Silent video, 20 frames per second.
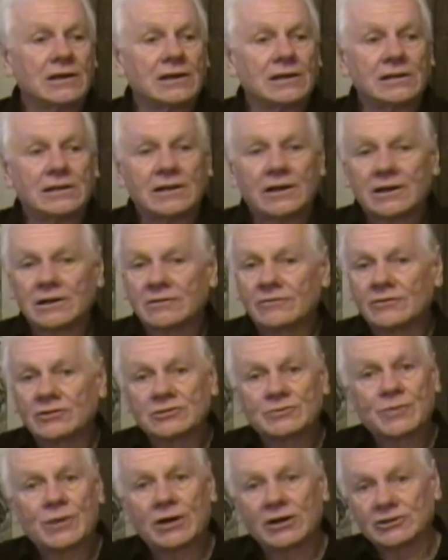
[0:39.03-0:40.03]
a lot of
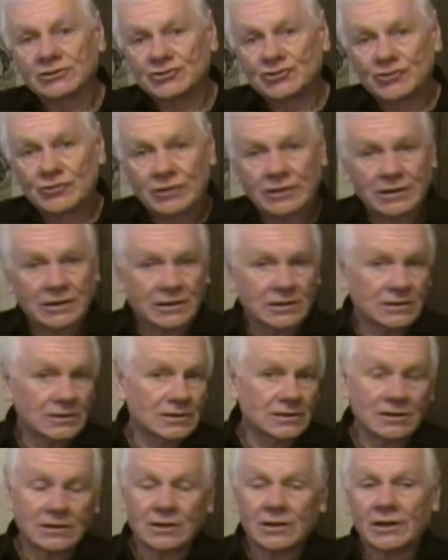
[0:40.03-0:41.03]
it's posturing,
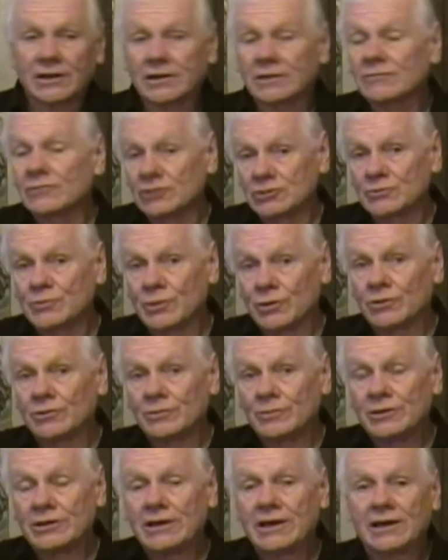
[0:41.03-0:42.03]
a lot of it's
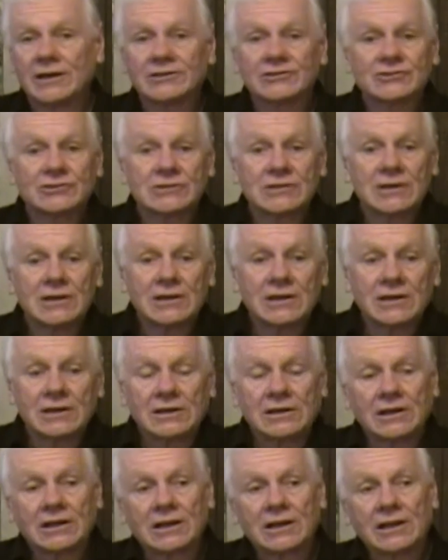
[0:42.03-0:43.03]
pure BS,
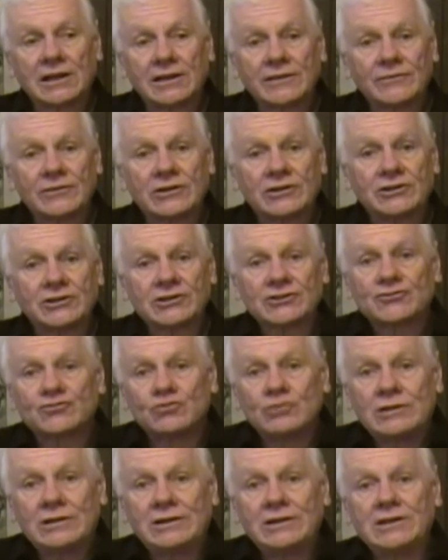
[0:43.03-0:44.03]
and a lot of it
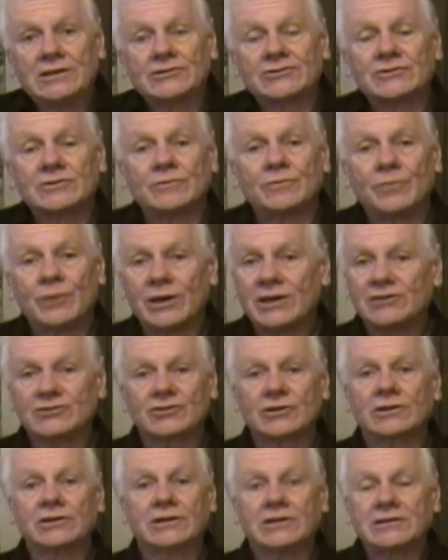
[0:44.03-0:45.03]
just really isn't
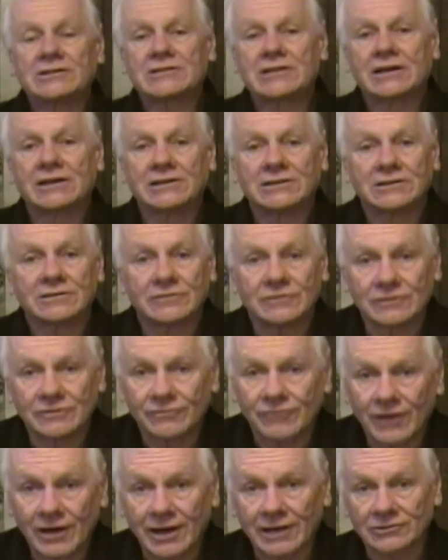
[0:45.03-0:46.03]
based on any
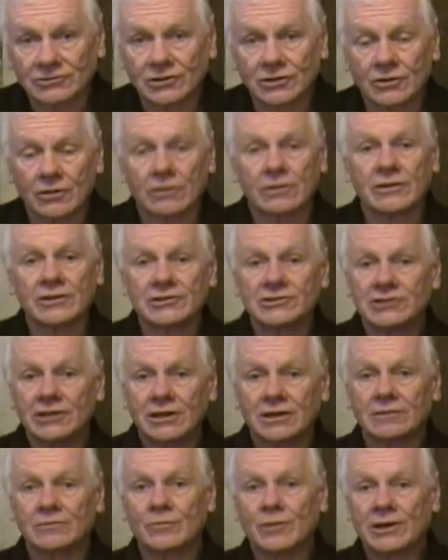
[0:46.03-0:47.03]
scientific fact, although they
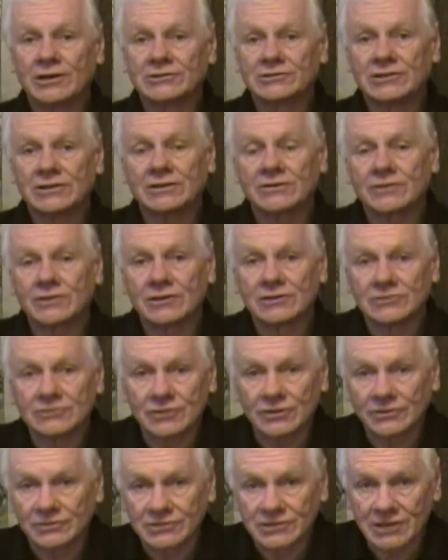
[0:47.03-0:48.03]
say are basing
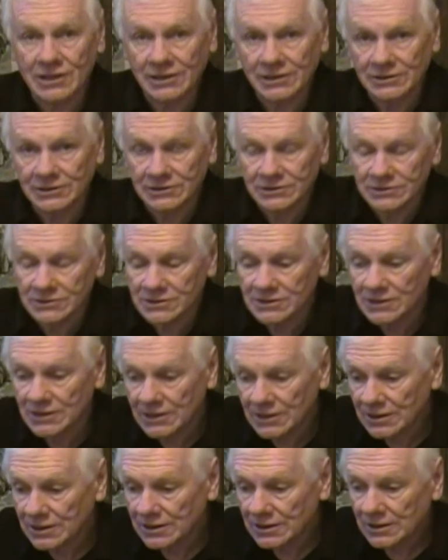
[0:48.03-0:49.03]
things on science.
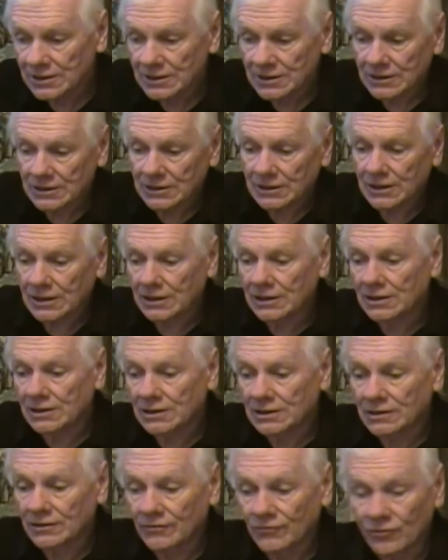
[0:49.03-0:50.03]

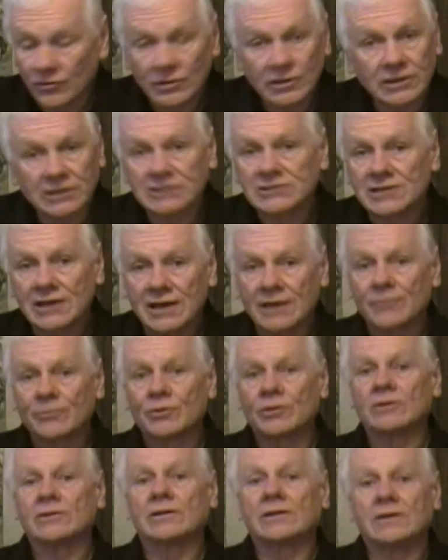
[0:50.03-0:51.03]
For an
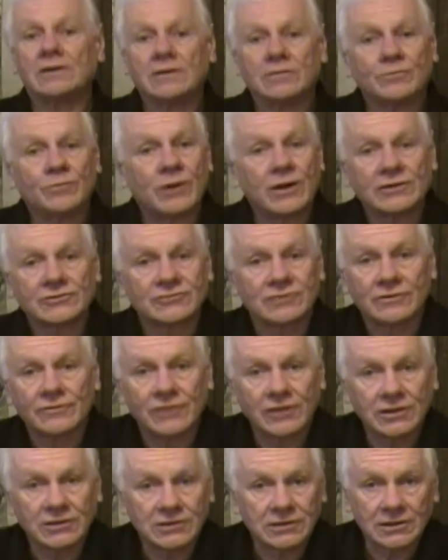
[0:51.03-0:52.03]
example,
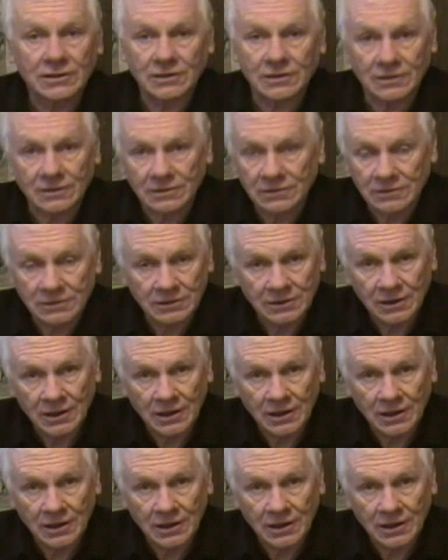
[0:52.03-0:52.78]
Pennsylvania,